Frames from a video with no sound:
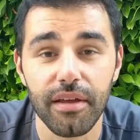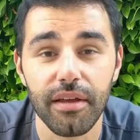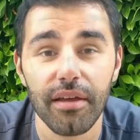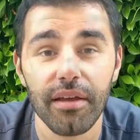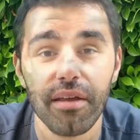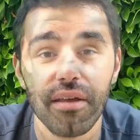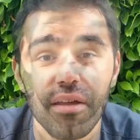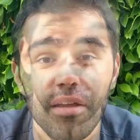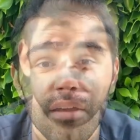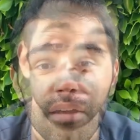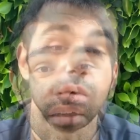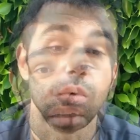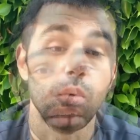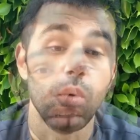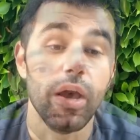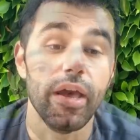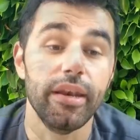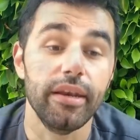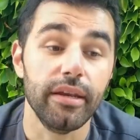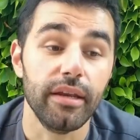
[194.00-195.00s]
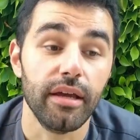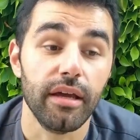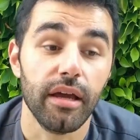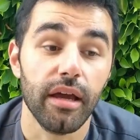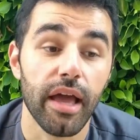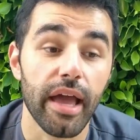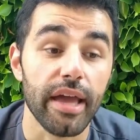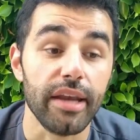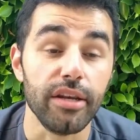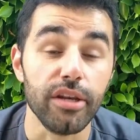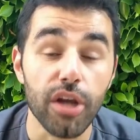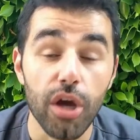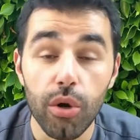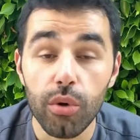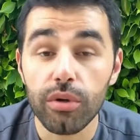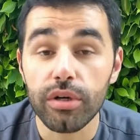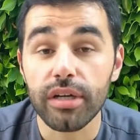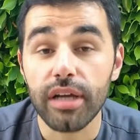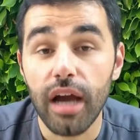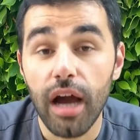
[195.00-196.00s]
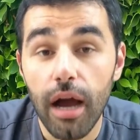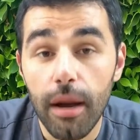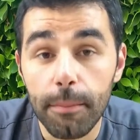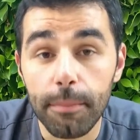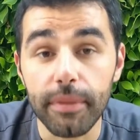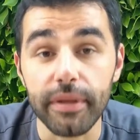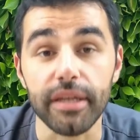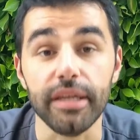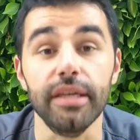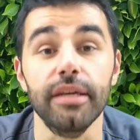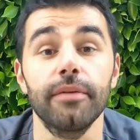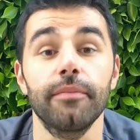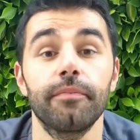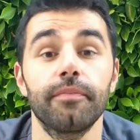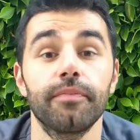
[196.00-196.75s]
But when a known company